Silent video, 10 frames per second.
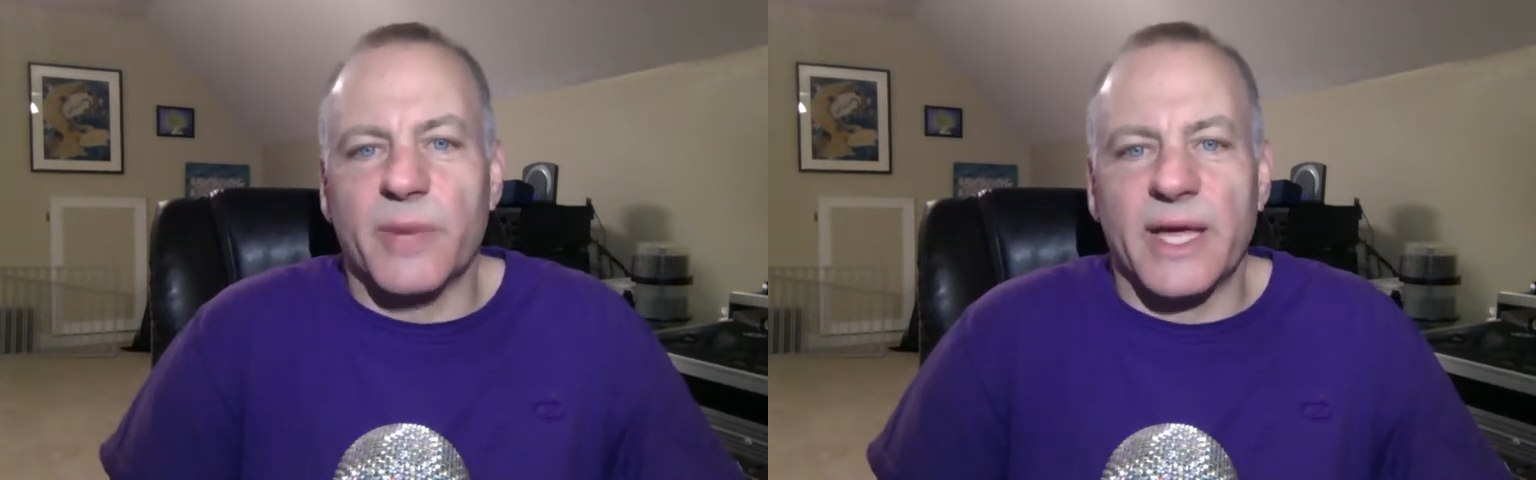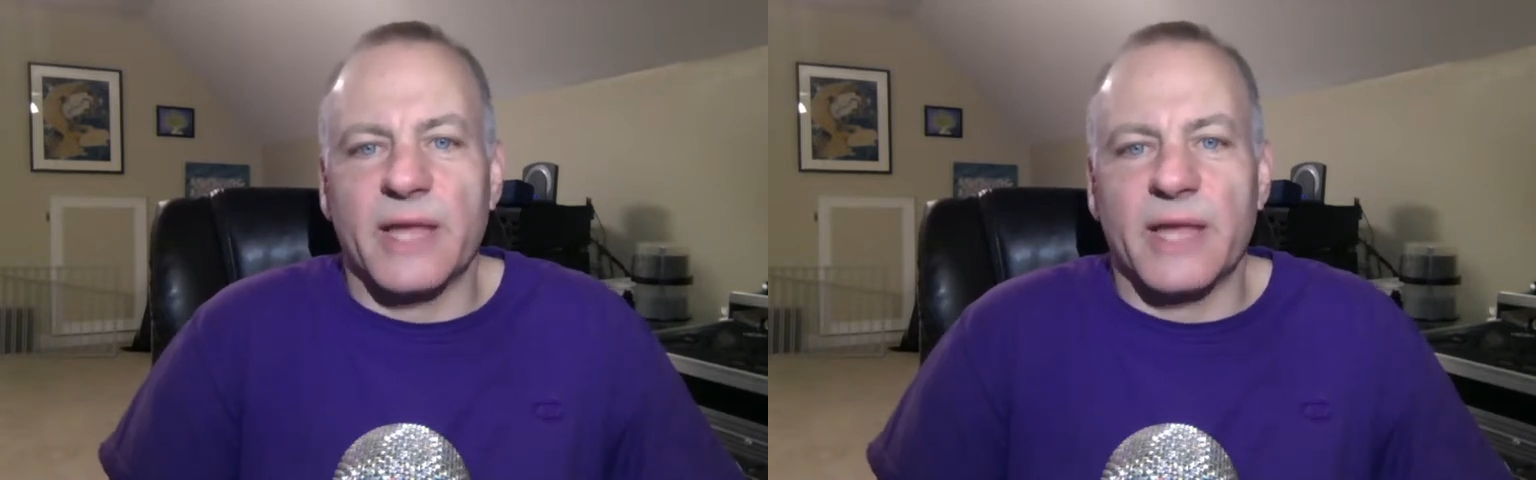
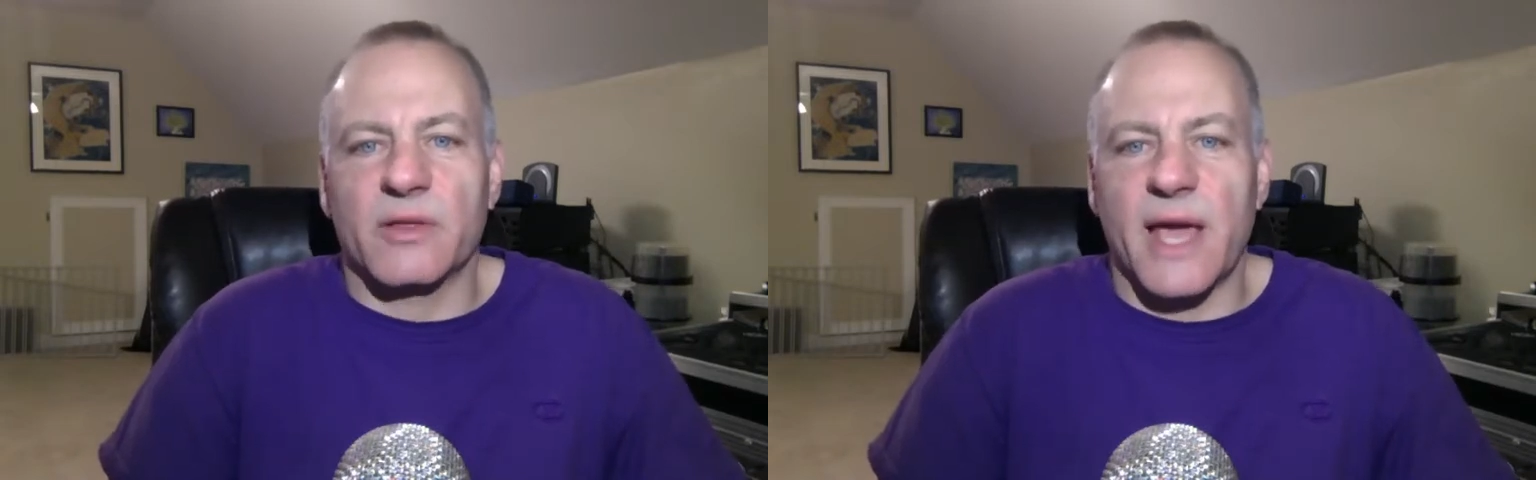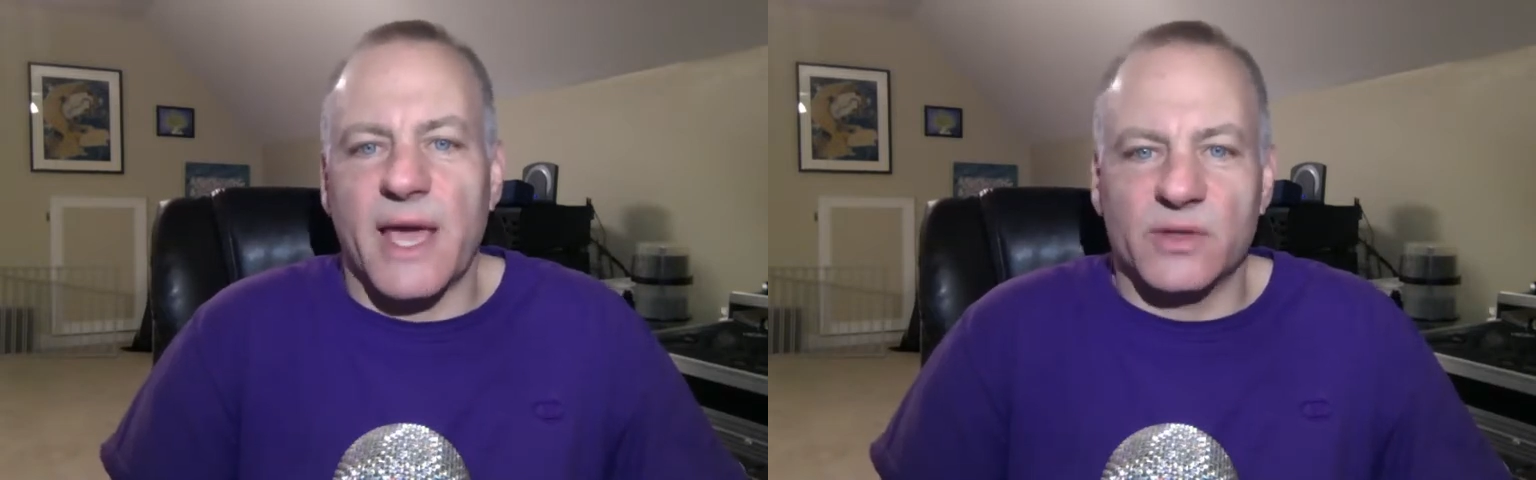page
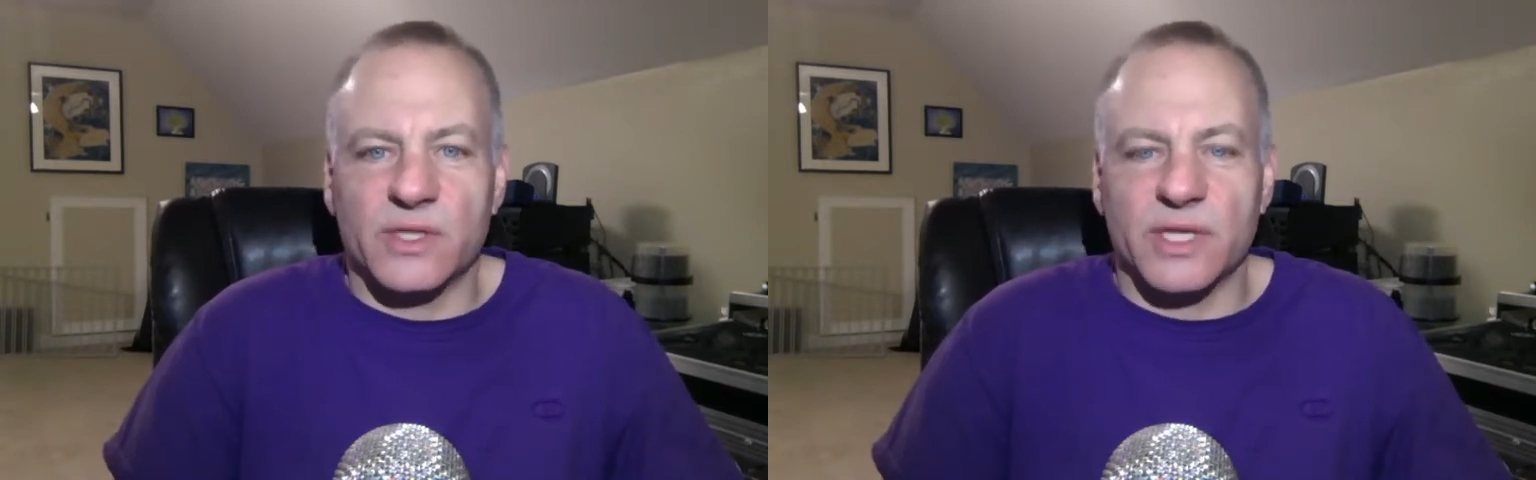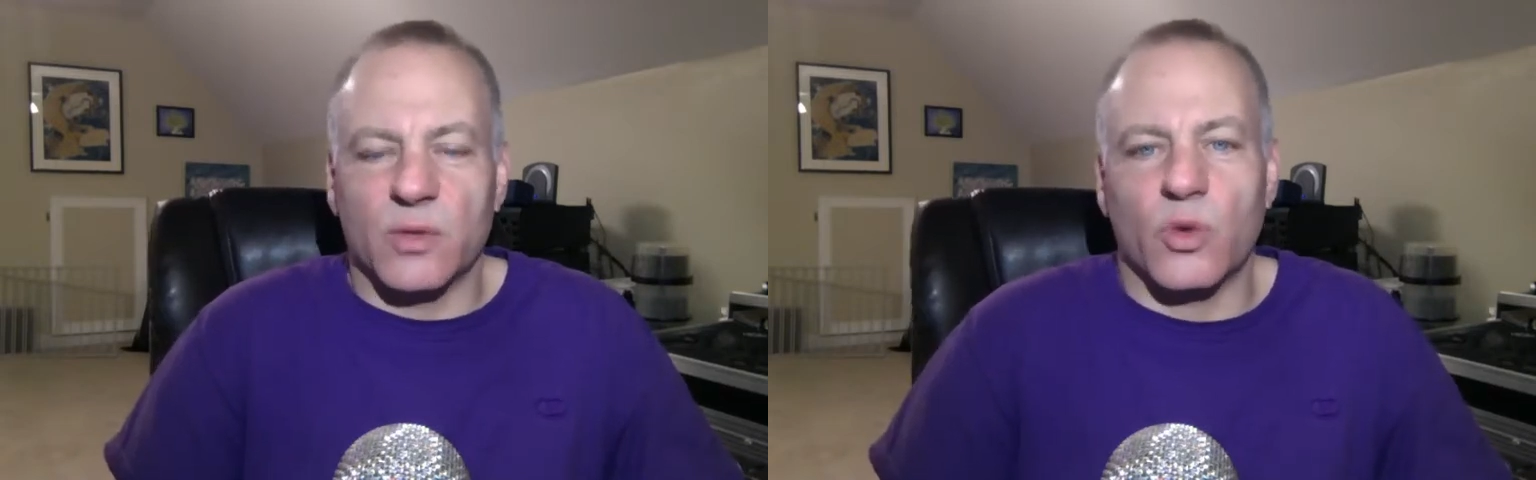
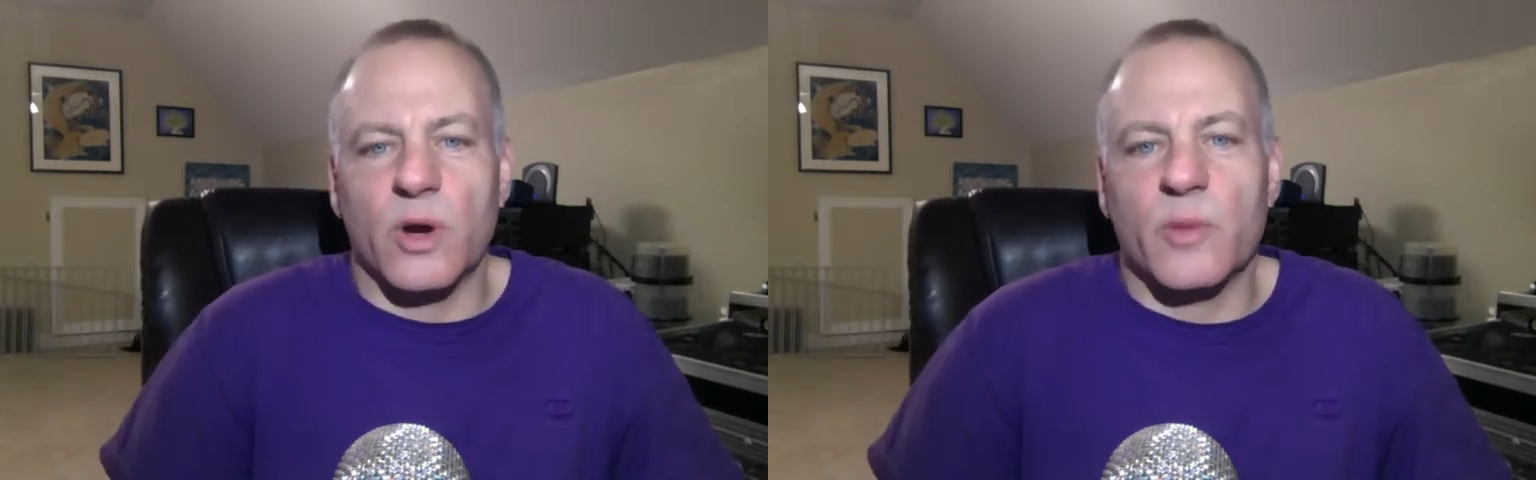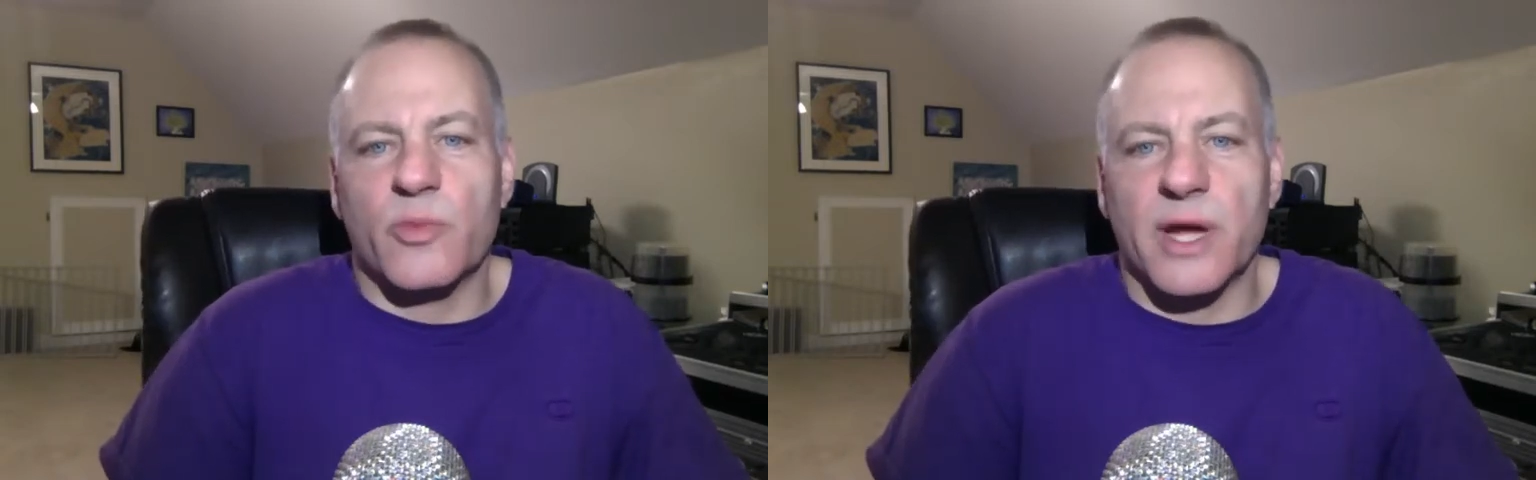layouts in
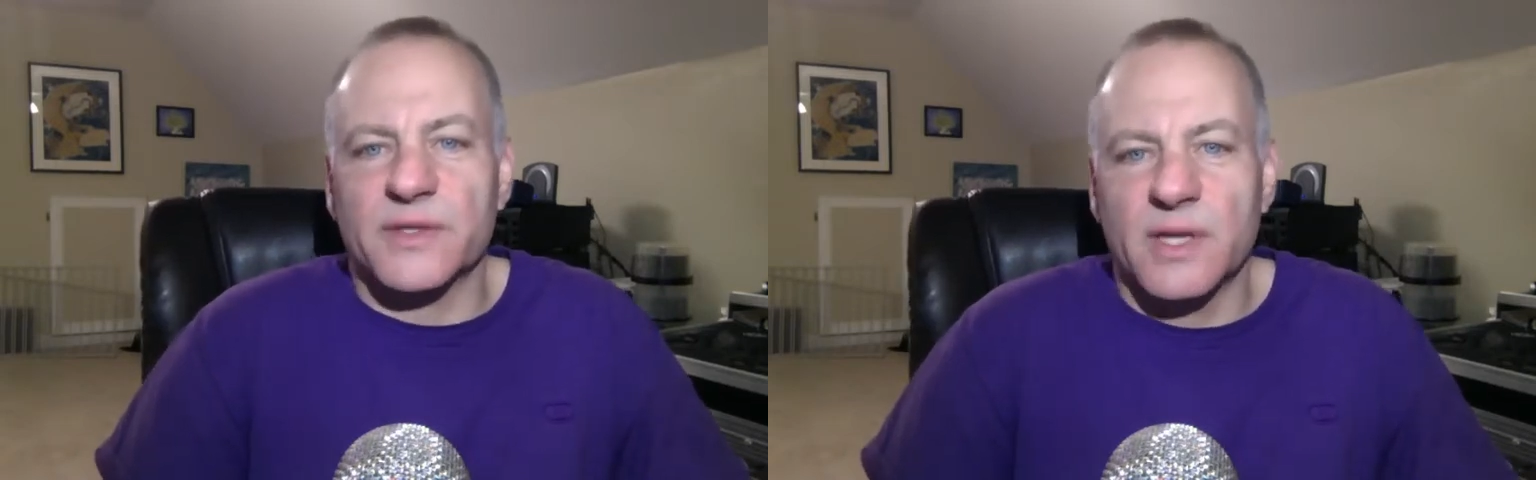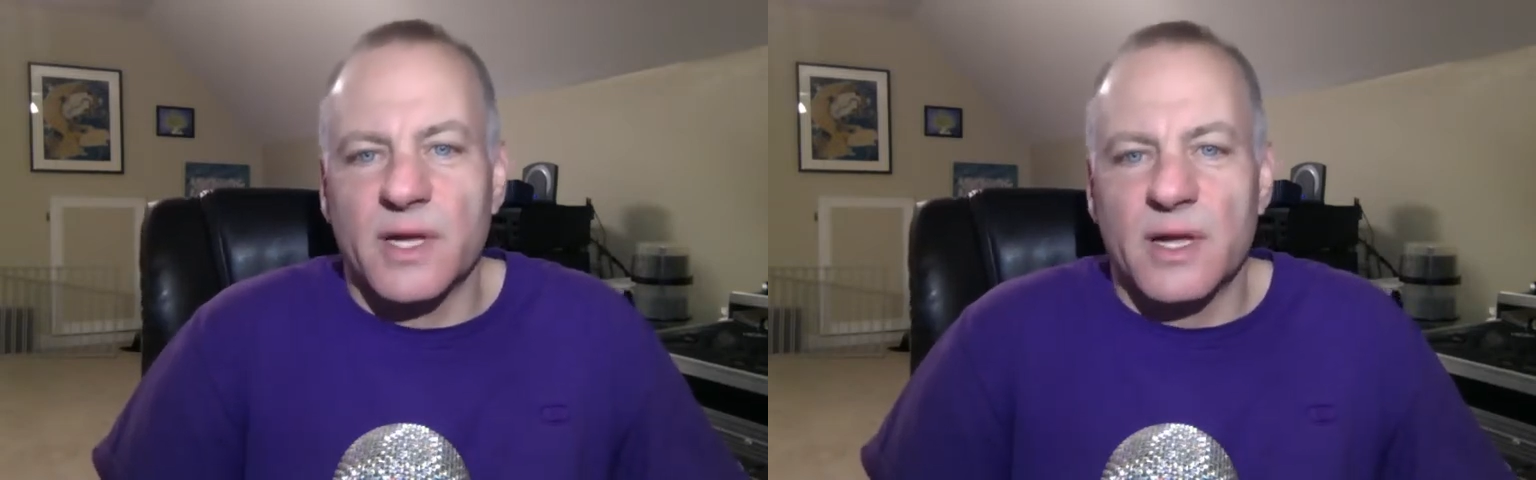WordPress.